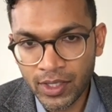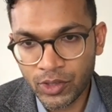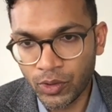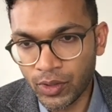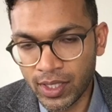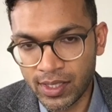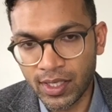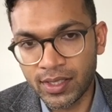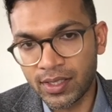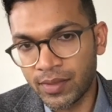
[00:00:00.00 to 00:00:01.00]
score is
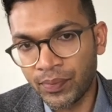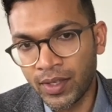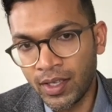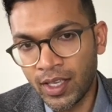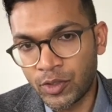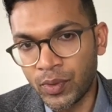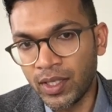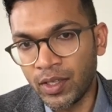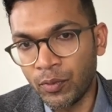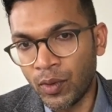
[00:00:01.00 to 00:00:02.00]
this. It's
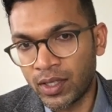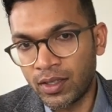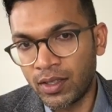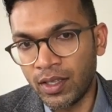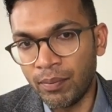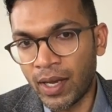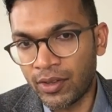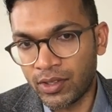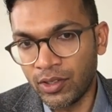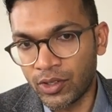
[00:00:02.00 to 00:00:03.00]
really what the
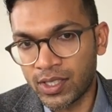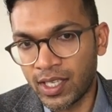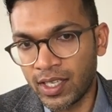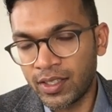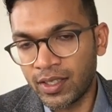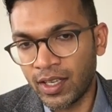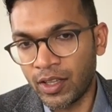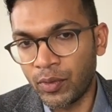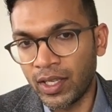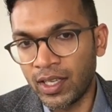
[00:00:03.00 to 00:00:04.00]
mouth looks like
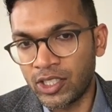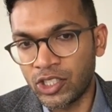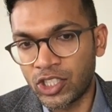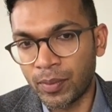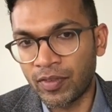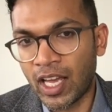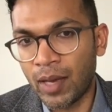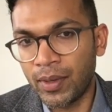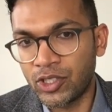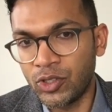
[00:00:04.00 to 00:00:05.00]
and the relationship of
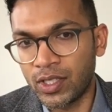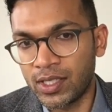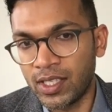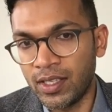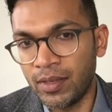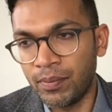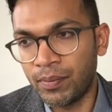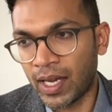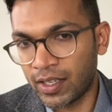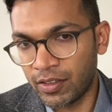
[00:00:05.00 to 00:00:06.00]
how much you can see the
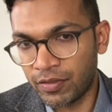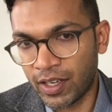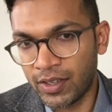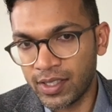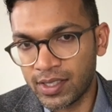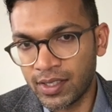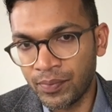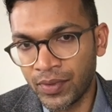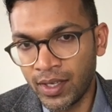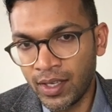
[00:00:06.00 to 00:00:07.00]
back of the pharynx
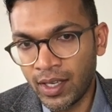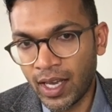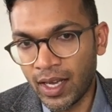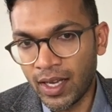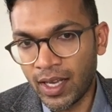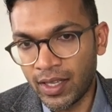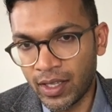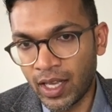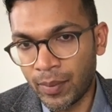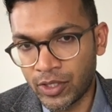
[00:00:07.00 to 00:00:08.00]
uh,
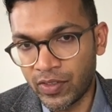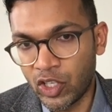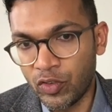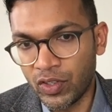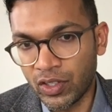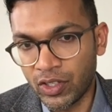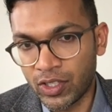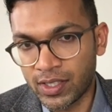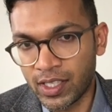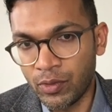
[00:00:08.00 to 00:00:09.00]
and how much of the uvula you
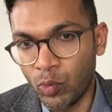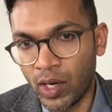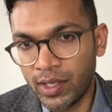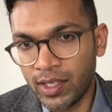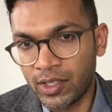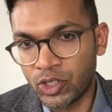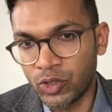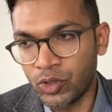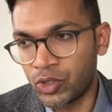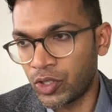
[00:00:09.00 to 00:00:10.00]
can see. One and
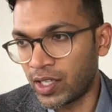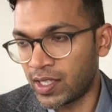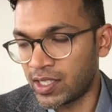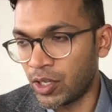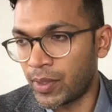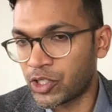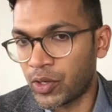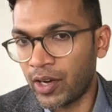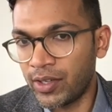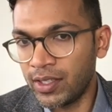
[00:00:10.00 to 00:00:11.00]
two show that there's not much
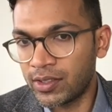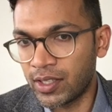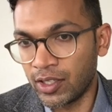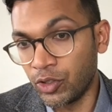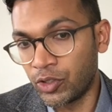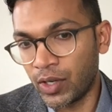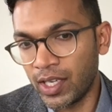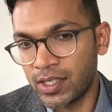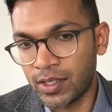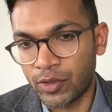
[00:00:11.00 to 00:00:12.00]
crowding, so they're good
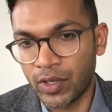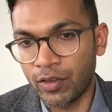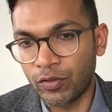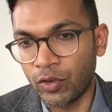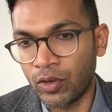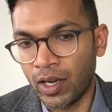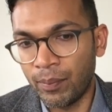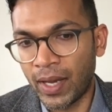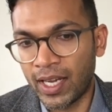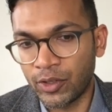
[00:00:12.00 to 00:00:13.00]
grades. Three and four are
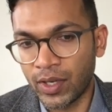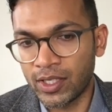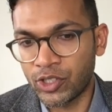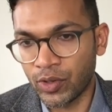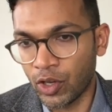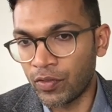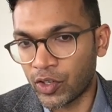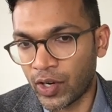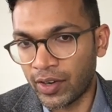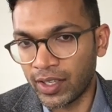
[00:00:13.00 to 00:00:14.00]
bad grades showing
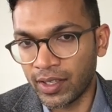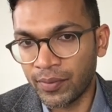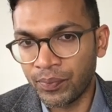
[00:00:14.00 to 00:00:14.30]
overcrowding.